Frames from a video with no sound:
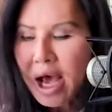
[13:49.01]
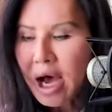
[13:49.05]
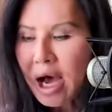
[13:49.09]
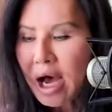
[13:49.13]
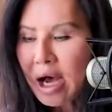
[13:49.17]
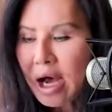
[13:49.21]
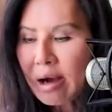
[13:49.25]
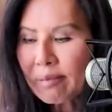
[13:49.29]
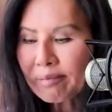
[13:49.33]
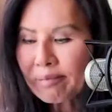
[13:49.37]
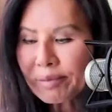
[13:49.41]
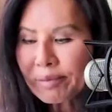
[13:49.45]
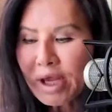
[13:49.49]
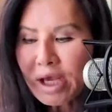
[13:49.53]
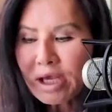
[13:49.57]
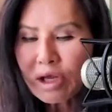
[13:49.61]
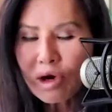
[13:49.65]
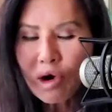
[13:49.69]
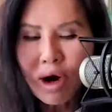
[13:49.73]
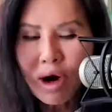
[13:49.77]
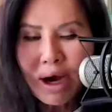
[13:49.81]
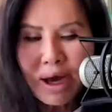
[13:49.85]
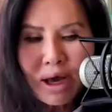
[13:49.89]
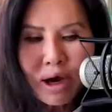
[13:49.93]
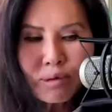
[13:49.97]

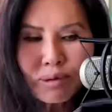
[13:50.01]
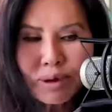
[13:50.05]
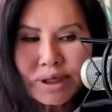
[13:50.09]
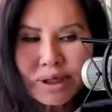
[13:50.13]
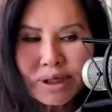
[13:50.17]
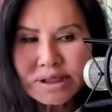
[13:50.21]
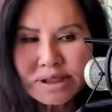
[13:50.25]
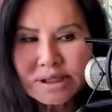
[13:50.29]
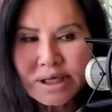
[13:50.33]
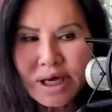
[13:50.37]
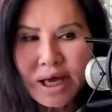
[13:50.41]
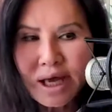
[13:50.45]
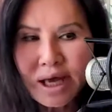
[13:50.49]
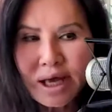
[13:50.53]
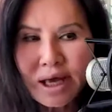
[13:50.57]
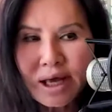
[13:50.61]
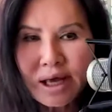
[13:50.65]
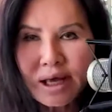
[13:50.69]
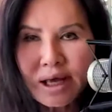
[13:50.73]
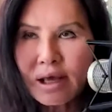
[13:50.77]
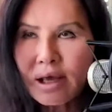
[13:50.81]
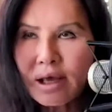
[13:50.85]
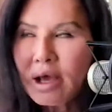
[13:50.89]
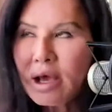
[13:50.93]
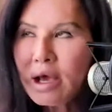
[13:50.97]
I always
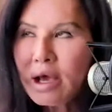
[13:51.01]
say